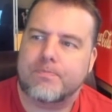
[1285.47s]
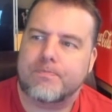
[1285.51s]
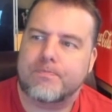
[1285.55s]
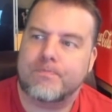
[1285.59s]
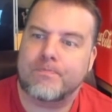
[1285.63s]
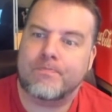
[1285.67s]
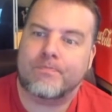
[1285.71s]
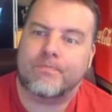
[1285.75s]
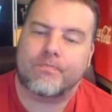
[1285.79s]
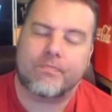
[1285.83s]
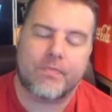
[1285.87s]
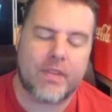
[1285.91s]

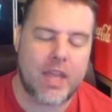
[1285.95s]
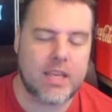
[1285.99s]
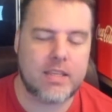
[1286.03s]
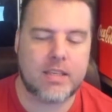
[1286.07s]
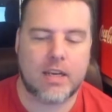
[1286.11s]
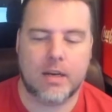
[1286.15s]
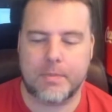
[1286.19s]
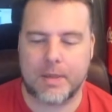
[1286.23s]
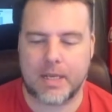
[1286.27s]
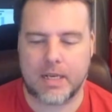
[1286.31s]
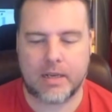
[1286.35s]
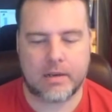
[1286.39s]
That's
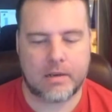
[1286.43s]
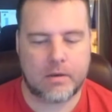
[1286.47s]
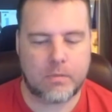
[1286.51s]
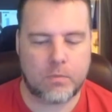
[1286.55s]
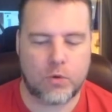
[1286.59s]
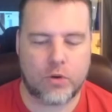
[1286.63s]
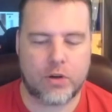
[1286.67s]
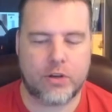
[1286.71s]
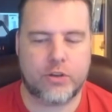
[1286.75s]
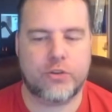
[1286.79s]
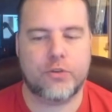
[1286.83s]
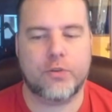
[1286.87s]
going to be a little
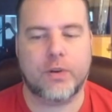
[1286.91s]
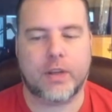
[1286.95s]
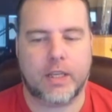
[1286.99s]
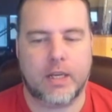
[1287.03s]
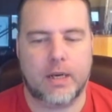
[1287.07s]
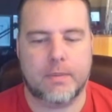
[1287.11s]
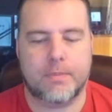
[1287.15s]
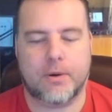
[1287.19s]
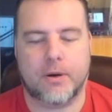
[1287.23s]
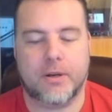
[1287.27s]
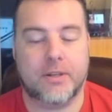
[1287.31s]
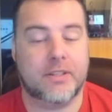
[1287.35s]
more
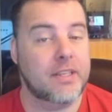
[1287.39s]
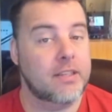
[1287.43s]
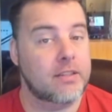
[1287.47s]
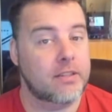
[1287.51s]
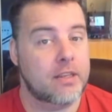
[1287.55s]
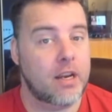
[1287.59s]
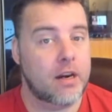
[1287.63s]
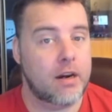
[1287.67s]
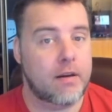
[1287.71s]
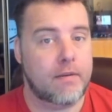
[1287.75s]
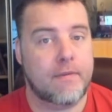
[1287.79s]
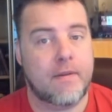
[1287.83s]
trickier part since
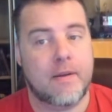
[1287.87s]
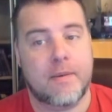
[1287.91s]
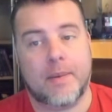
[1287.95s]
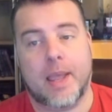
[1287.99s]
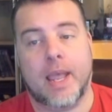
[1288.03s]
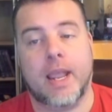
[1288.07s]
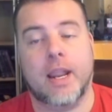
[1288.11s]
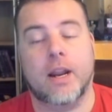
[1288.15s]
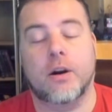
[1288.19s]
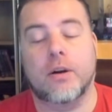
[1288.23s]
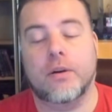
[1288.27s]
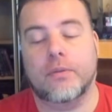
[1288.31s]
none of them
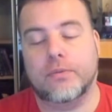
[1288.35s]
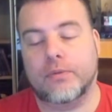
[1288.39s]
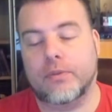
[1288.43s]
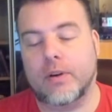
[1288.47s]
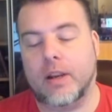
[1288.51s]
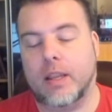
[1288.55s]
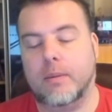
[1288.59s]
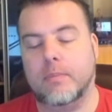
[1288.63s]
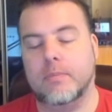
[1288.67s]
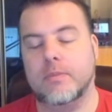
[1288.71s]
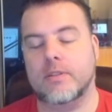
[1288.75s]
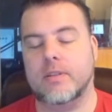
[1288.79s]
have AR
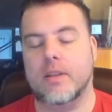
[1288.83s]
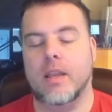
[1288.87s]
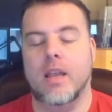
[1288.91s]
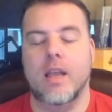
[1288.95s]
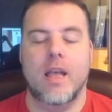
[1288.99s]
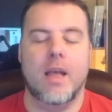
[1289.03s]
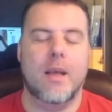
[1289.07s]
frames.